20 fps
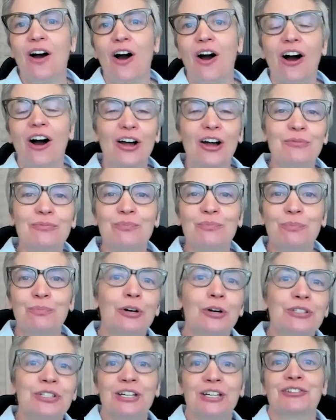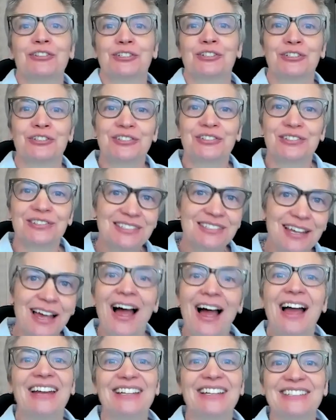on protesters'
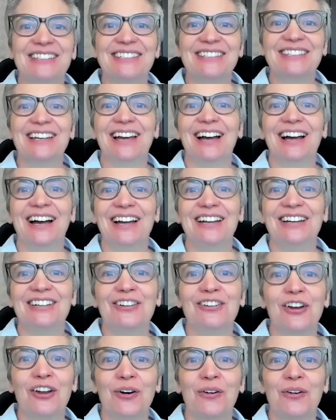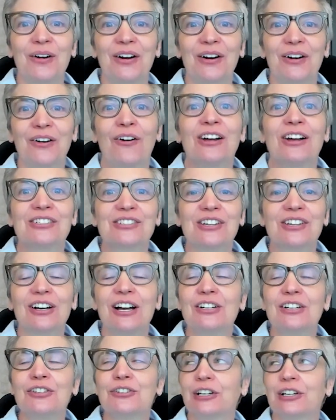signs, uh, you know, across the
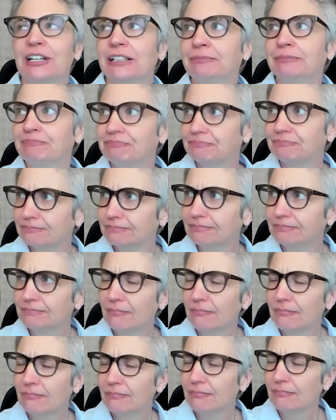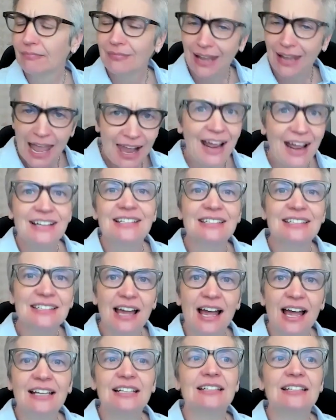country. And I
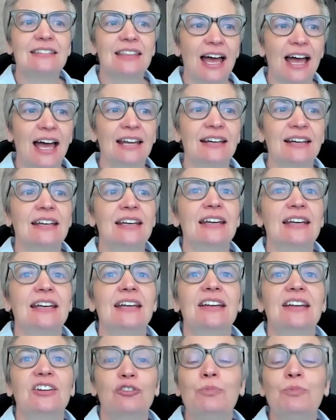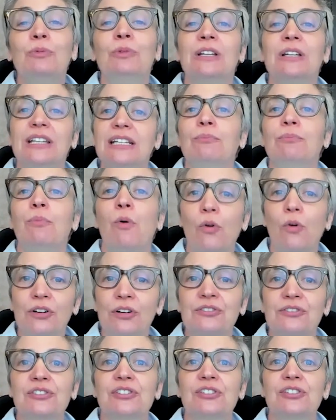decided that it would be really
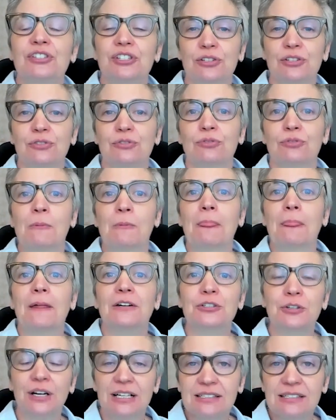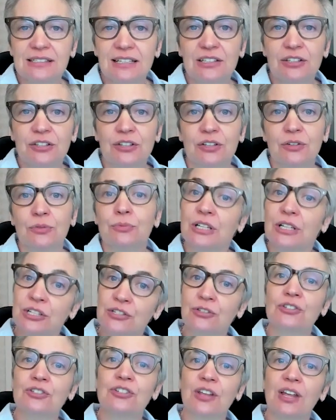important to translate the
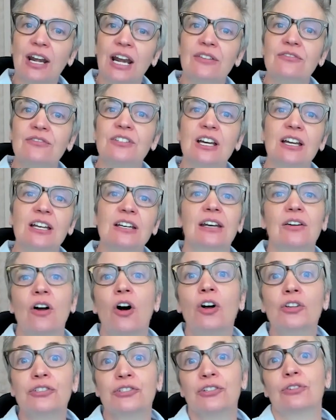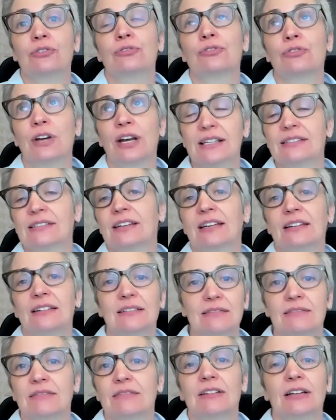research that I've done and also
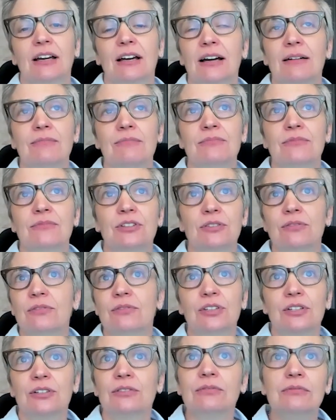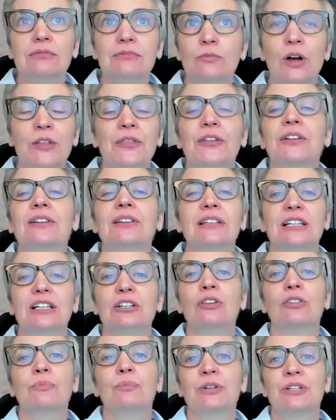translate um, the the what the
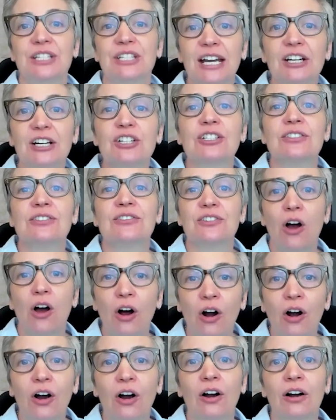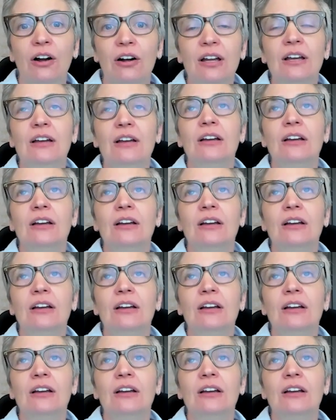legal protections are